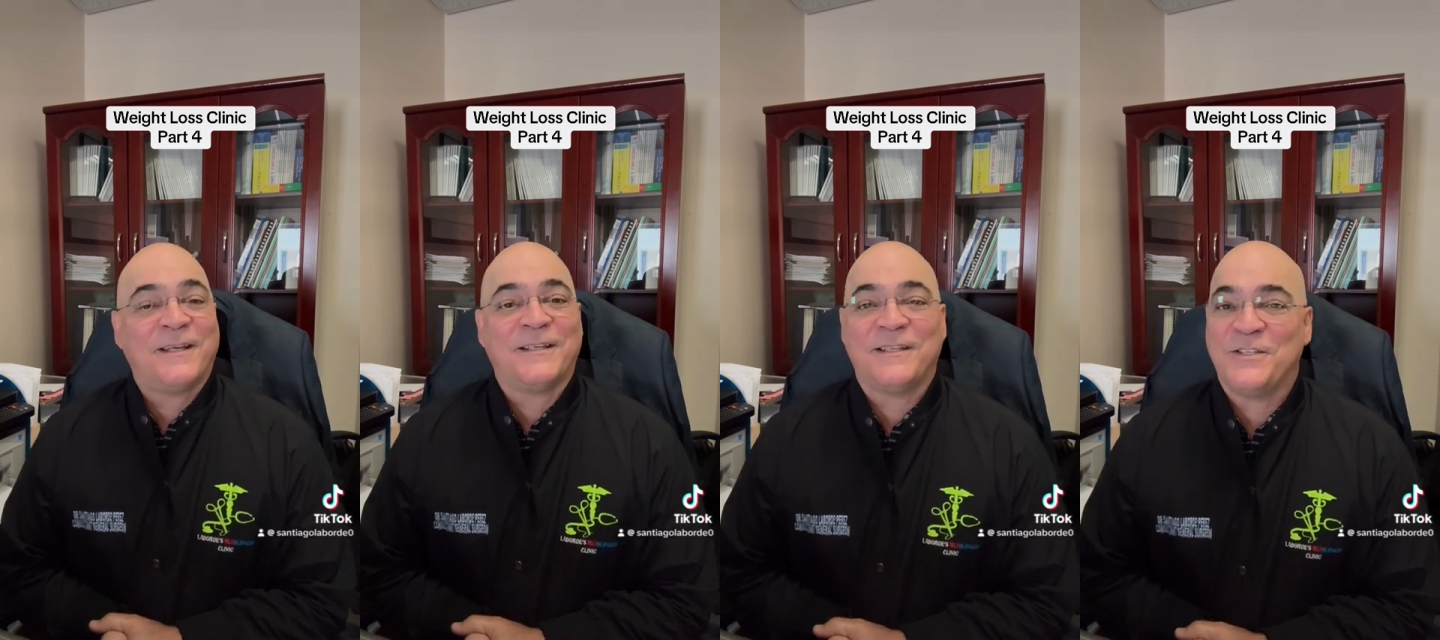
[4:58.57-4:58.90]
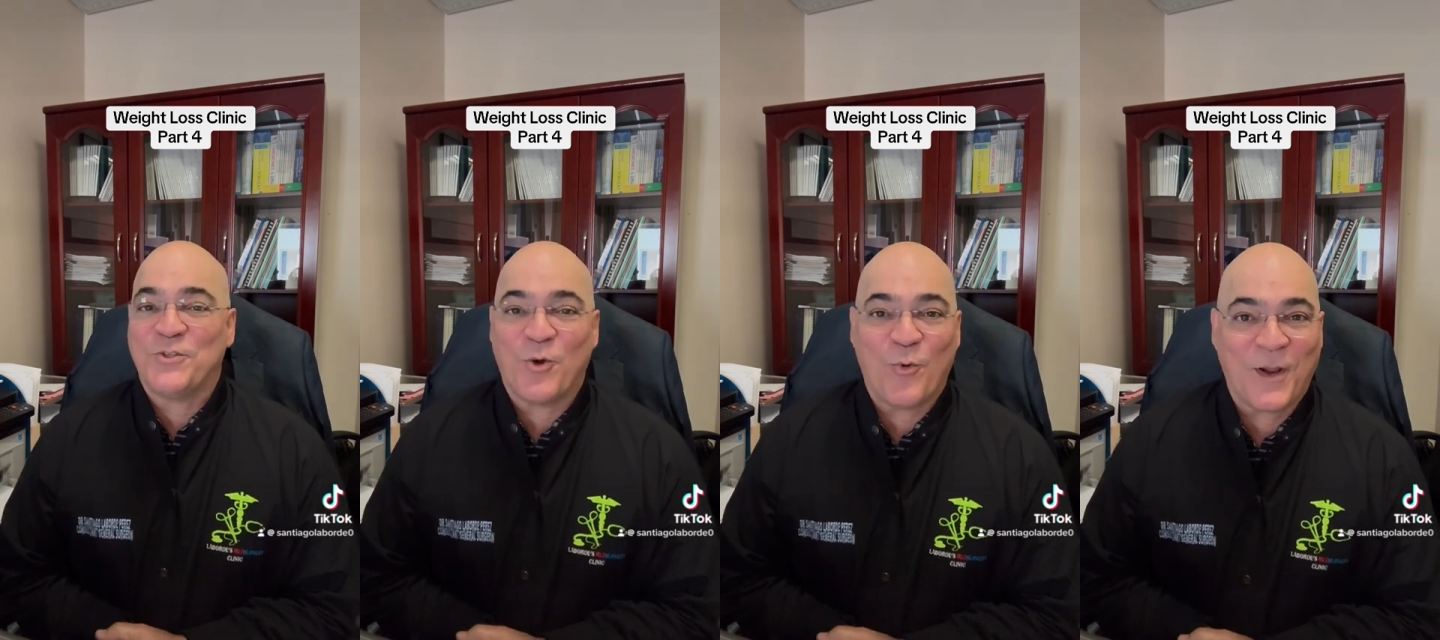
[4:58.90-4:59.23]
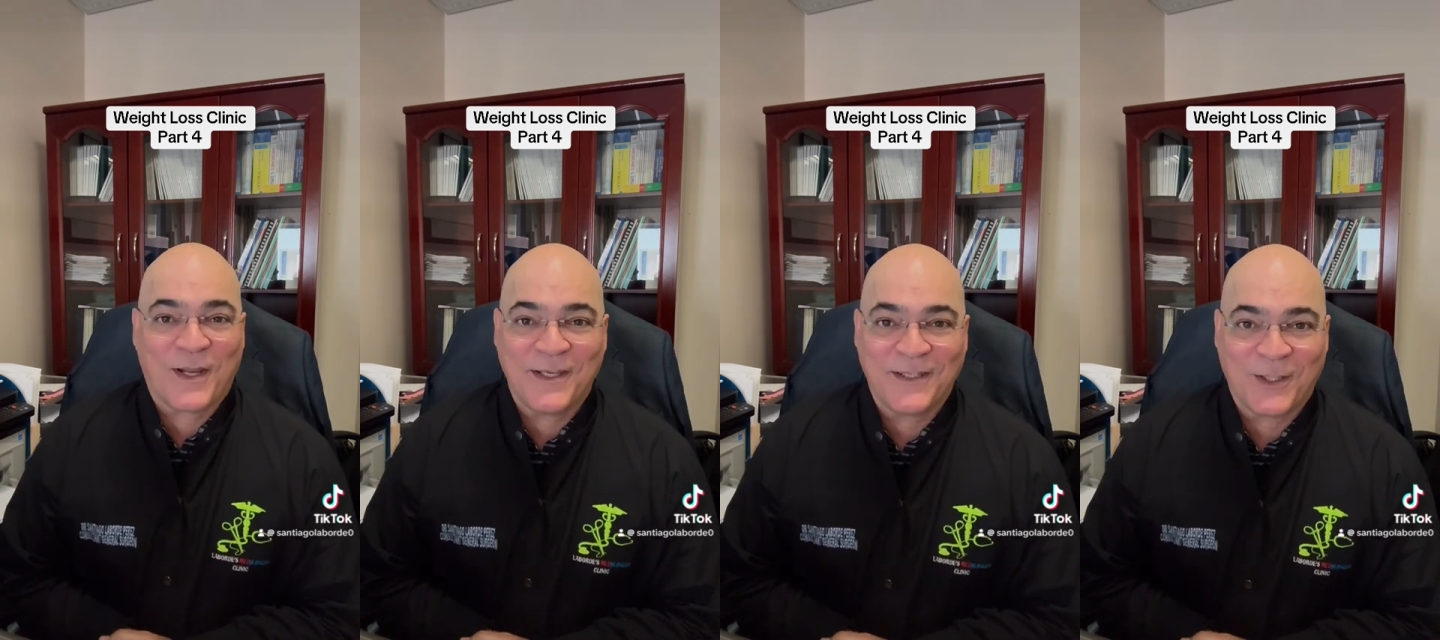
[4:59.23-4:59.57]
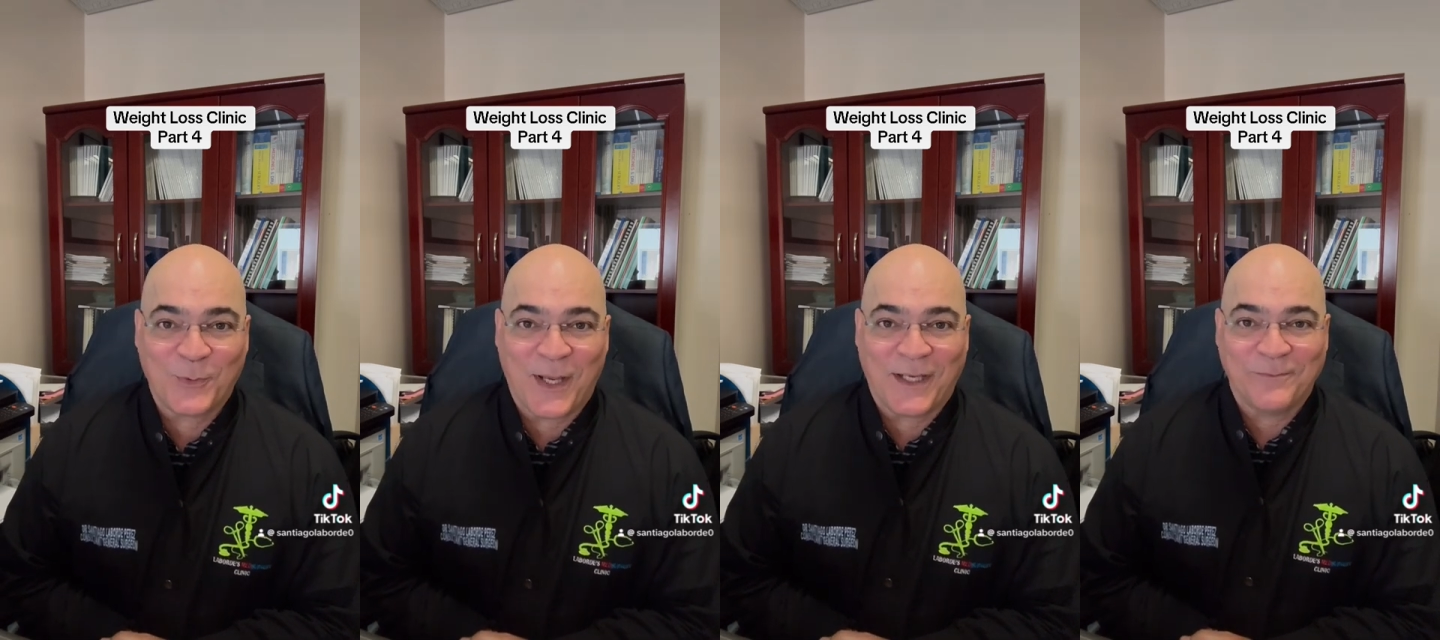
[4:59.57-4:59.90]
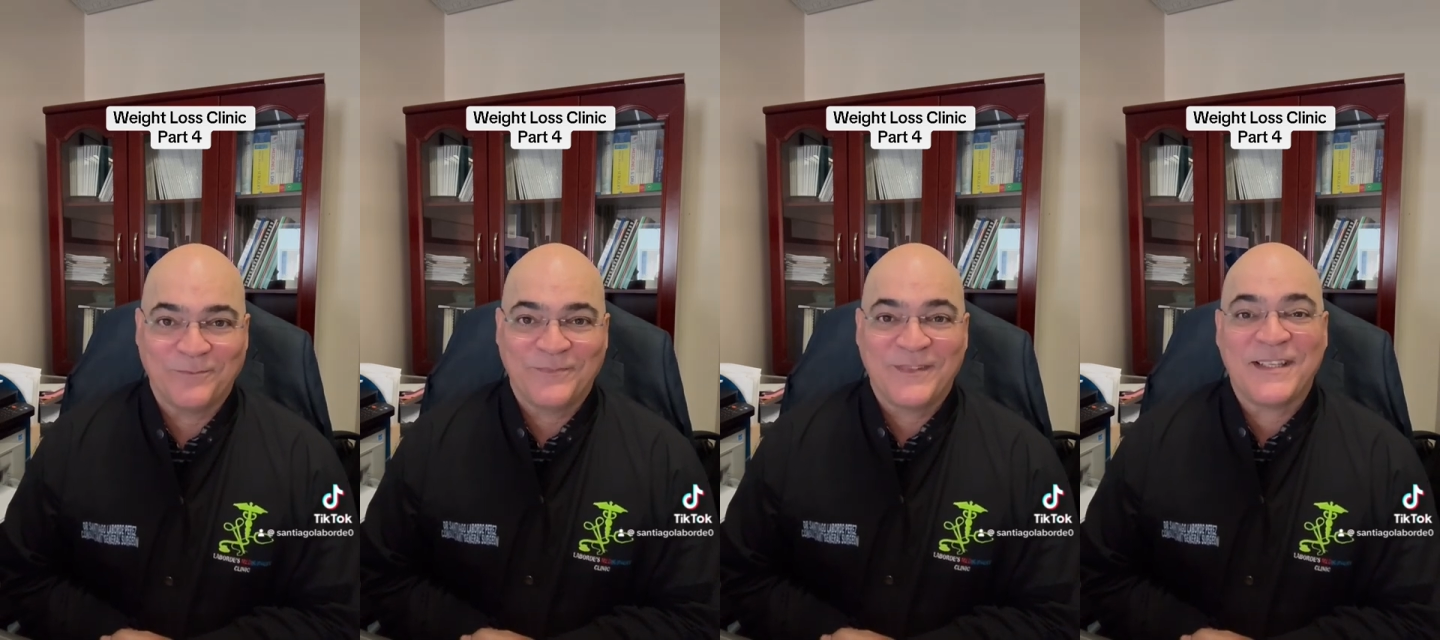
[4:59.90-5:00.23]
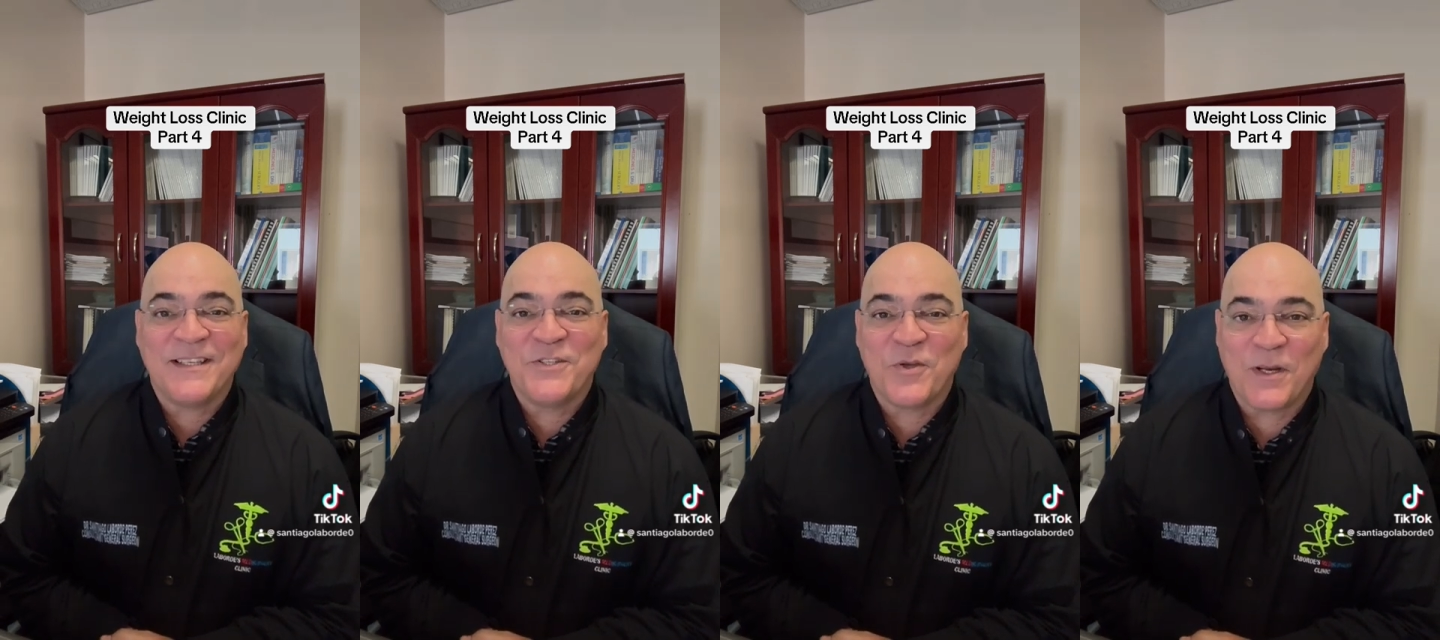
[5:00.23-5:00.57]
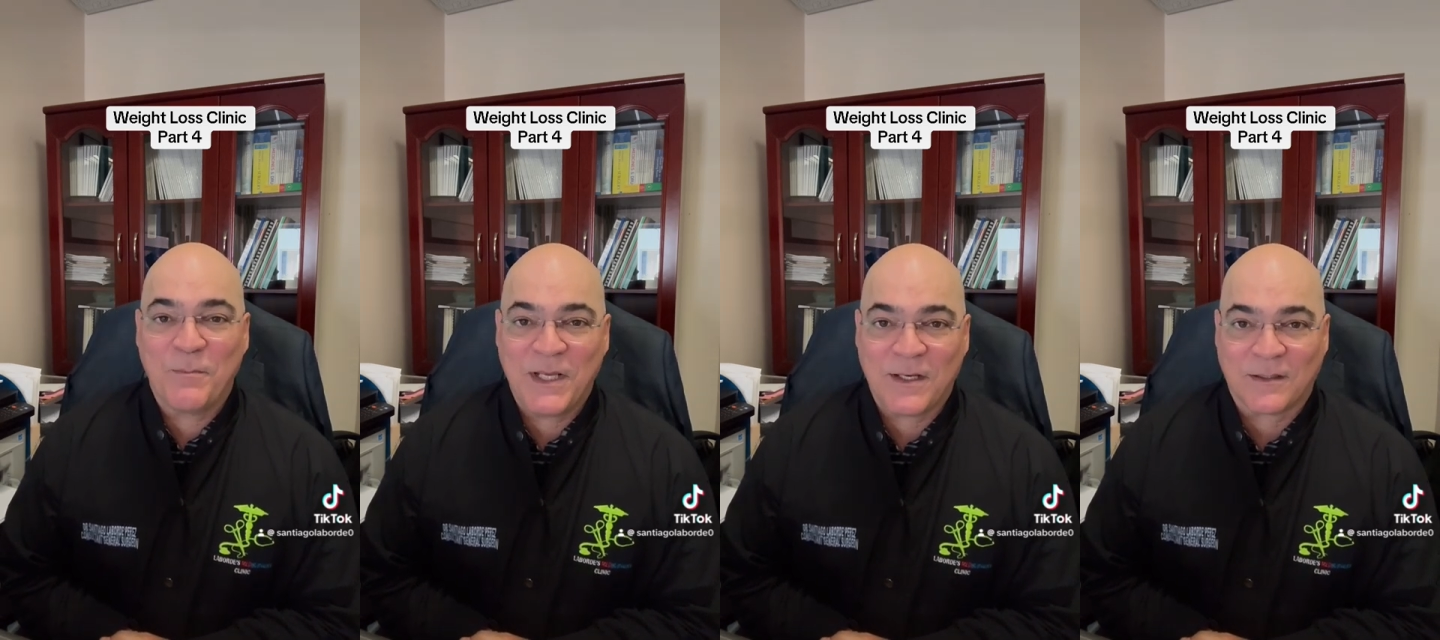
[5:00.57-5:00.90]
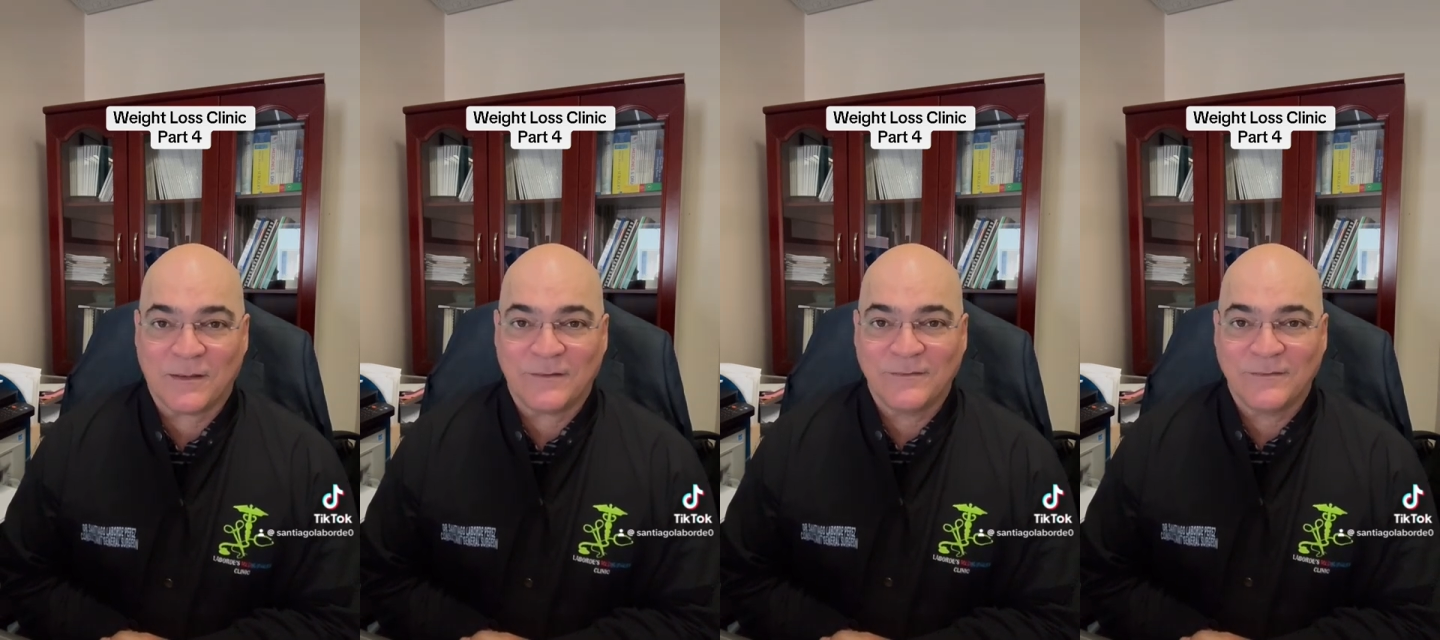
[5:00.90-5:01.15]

It's not working that way. is not a miracle.